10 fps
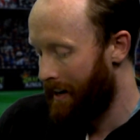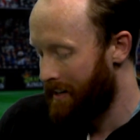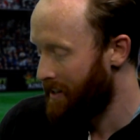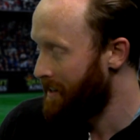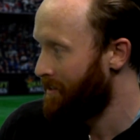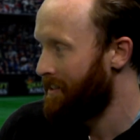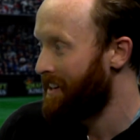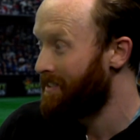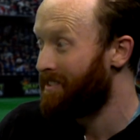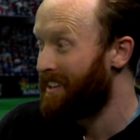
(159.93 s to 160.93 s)
And he's only
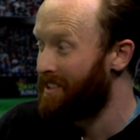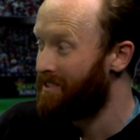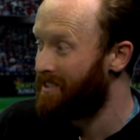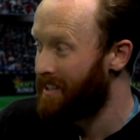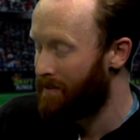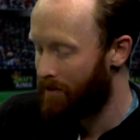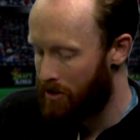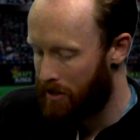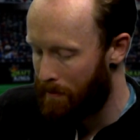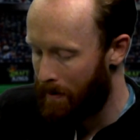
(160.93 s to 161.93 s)
3,300, so it's very
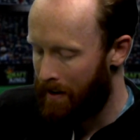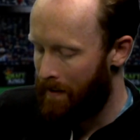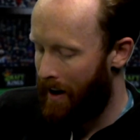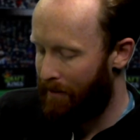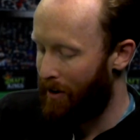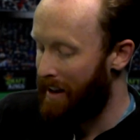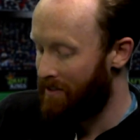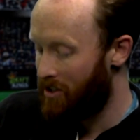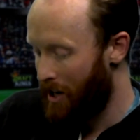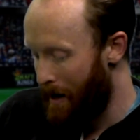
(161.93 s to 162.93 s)
cheap. I've gone
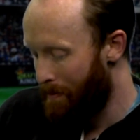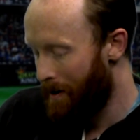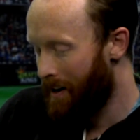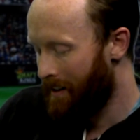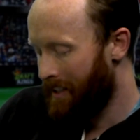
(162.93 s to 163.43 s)
even cheaper.